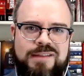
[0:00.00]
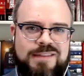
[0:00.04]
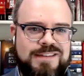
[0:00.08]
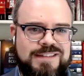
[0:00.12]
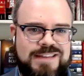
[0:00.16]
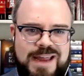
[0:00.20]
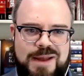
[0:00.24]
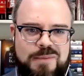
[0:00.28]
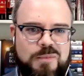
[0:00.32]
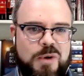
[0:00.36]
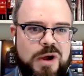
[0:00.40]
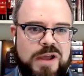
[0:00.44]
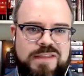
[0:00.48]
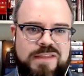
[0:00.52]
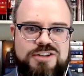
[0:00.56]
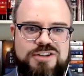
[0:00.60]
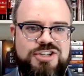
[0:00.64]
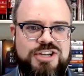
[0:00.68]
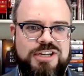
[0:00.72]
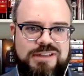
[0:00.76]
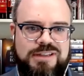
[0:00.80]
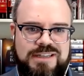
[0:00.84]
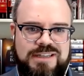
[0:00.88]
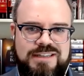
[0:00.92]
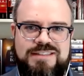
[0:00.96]
In the same way that
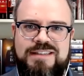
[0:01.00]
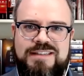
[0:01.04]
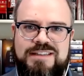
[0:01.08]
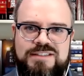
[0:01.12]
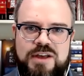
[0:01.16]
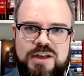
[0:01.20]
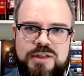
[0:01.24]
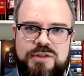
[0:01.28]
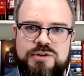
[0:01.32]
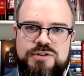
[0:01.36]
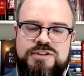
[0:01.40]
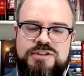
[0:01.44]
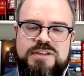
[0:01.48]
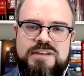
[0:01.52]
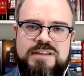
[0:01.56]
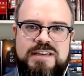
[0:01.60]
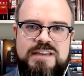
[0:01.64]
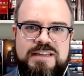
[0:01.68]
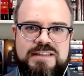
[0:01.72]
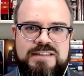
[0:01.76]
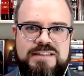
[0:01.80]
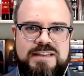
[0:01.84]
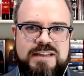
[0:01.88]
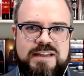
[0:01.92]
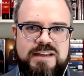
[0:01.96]
she lists these other
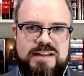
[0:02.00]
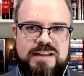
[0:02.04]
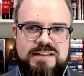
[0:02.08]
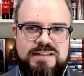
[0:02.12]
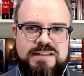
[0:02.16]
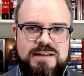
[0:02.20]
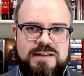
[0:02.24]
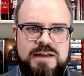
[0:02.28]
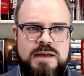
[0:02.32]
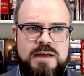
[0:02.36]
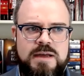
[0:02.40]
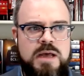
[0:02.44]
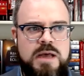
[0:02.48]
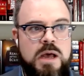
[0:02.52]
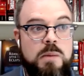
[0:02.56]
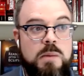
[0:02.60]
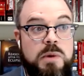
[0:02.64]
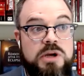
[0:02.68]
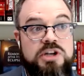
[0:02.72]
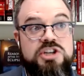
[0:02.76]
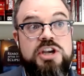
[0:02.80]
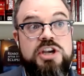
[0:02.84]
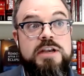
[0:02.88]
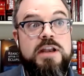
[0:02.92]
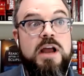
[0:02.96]
statistics,
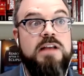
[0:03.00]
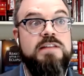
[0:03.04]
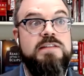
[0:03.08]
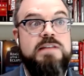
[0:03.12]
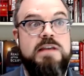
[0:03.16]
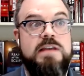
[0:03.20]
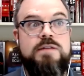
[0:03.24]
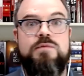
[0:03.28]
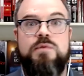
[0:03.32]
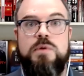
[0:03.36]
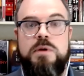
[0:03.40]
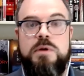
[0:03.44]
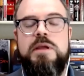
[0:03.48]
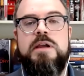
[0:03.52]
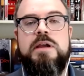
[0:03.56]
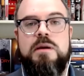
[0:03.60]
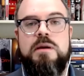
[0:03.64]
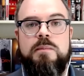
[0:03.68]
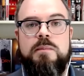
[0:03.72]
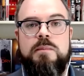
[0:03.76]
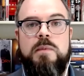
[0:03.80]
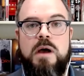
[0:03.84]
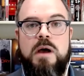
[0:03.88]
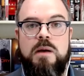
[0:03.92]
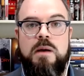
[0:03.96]
but she does give really
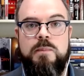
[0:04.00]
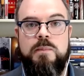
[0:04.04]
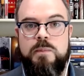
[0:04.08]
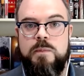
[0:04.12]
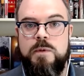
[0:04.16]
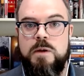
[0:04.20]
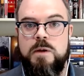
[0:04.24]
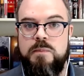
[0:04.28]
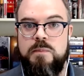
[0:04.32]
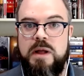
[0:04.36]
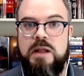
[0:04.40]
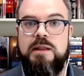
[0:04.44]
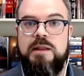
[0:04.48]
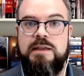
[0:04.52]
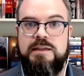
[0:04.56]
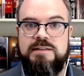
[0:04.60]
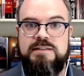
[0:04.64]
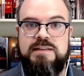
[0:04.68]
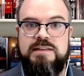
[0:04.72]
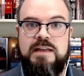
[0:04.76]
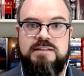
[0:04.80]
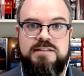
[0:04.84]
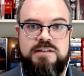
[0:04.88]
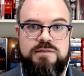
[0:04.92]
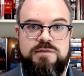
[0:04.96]
com- a compelling
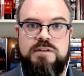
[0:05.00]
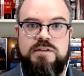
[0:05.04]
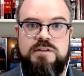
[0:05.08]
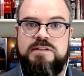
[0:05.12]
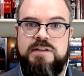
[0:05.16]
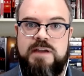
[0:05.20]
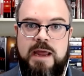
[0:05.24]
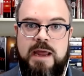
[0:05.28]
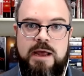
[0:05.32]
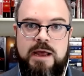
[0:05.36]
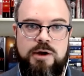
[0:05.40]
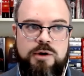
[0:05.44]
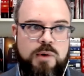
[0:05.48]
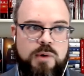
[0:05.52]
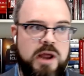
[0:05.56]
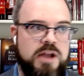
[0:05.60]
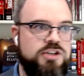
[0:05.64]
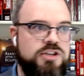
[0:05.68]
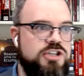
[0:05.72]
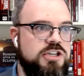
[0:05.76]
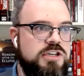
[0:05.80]
sense of the scale, right?